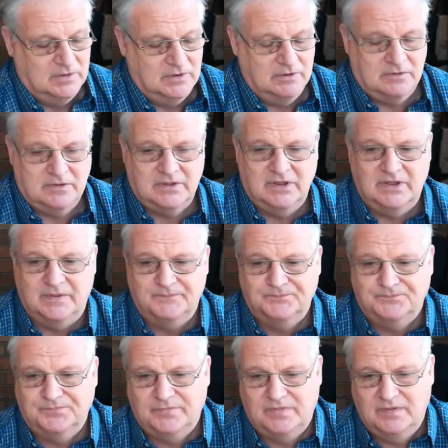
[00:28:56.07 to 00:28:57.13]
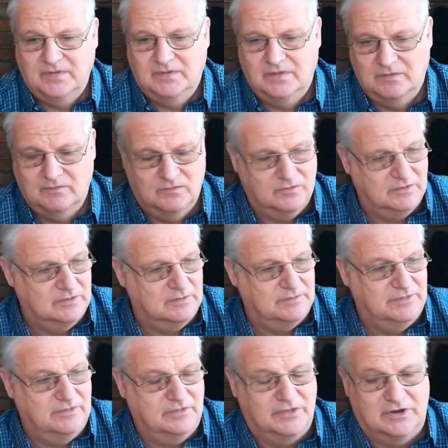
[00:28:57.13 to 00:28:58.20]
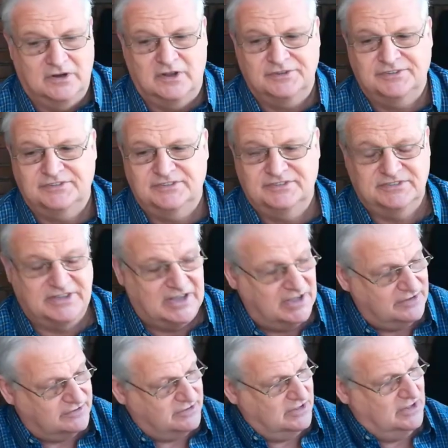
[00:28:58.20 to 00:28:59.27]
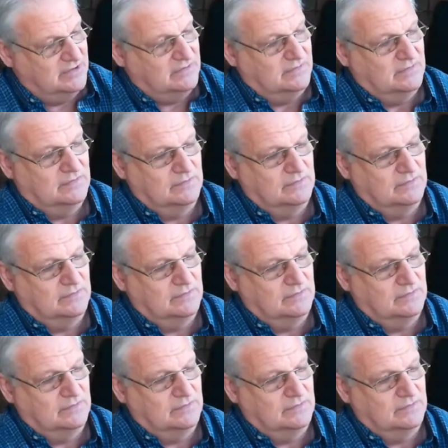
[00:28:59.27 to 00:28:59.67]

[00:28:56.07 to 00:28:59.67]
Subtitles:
Okay. The last stage then